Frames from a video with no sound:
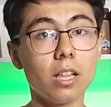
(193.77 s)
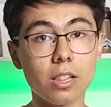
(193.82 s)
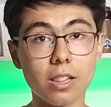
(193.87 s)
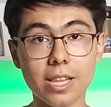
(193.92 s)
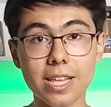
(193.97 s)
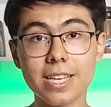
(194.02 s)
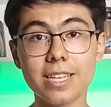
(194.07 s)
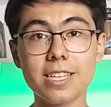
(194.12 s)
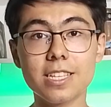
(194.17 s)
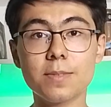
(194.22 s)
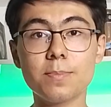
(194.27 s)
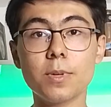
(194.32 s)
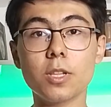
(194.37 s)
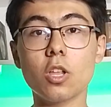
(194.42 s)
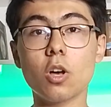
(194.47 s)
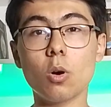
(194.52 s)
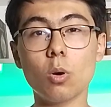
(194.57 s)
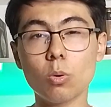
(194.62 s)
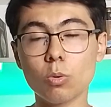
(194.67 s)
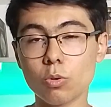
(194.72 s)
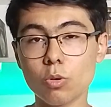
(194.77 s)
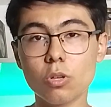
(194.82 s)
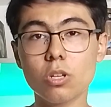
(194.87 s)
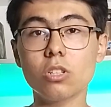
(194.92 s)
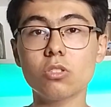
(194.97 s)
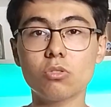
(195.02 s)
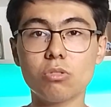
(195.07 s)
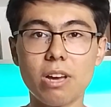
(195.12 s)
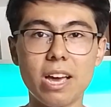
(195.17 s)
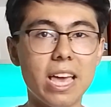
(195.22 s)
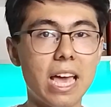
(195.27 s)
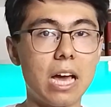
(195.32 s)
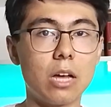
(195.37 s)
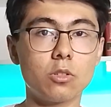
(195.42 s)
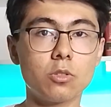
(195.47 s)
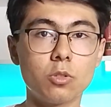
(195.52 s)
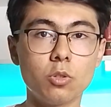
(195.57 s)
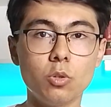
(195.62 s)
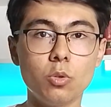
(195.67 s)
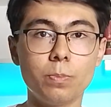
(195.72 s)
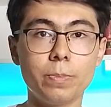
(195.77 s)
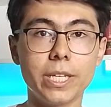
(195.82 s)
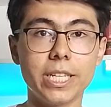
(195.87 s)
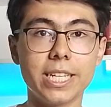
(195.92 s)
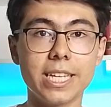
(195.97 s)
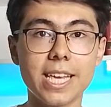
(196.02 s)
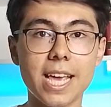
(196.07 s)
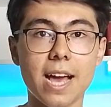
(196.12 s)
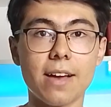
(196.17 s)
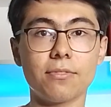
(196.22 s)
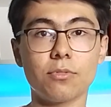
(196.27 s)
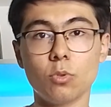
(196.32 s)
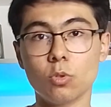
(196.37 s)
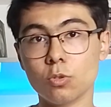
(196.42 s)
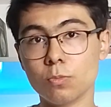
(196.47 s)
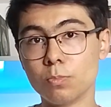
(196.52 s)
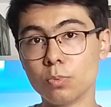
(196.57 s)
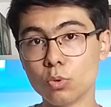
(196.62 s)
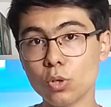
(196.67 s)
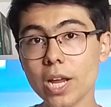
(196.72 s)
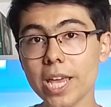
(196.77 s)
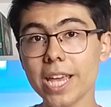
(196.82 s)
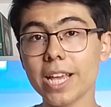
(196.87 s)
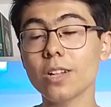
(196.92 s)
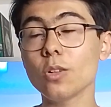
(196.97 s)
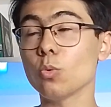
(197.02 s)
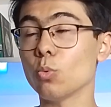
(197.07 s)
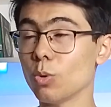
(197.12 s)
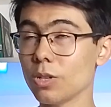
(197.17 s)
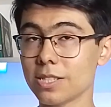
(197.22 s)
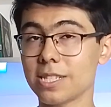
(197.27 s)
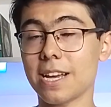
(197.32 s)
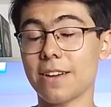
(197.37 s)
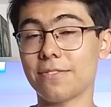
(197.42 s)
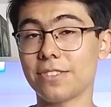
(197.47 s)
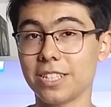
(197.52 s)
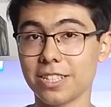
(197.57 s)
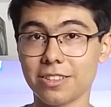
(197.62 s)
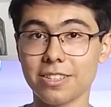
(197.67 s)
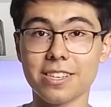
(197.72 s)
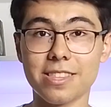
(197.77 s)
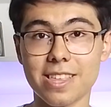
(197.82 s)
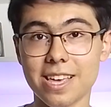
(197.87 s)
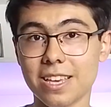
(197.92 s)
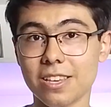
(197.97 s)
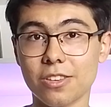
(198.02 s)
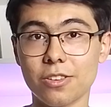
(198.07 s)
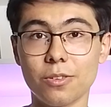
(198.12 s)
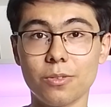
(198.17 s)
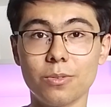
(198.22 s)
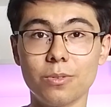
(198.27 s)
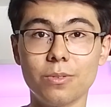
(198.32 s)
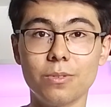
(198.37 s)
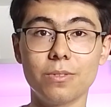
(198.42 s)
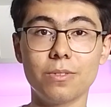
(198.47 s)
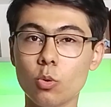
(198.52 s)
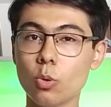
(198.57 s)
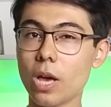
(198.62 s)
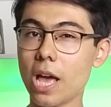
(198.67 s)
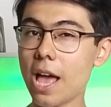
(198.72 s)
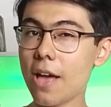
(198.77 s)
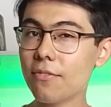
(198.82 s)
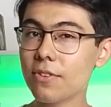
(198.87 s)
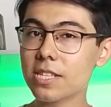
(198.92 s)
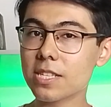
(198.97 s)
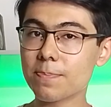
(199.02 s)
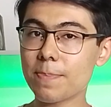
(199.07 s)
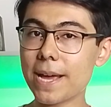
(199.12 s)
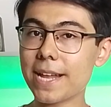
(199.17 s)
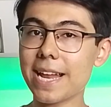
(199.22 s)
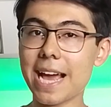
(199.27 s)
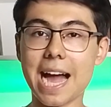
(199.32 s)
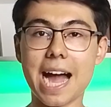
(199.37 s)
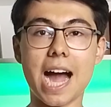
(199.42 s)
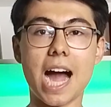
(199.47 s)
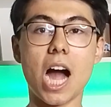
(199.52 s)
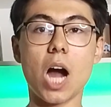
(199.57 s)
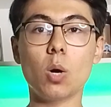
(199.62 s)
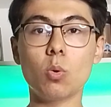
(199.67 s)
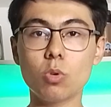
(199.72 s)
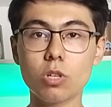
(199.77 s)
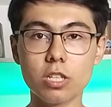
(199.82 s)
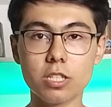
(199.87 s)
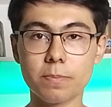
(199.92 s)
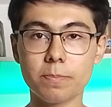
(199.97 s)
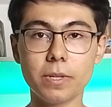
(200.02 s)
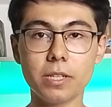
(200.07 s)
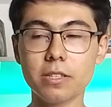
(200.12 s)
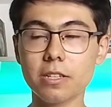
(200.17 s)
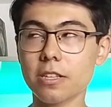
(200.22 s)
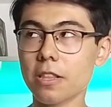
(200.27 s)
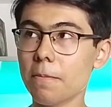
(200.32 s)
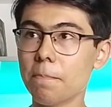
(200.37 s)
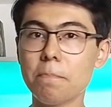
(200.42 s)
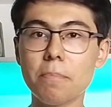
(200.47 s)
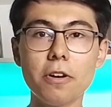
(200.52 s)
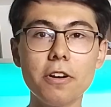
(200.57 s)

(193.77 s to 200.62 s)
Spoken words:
Link is below, you can try out UPDF. Your brain will definitely thank you. You ever spend hours building the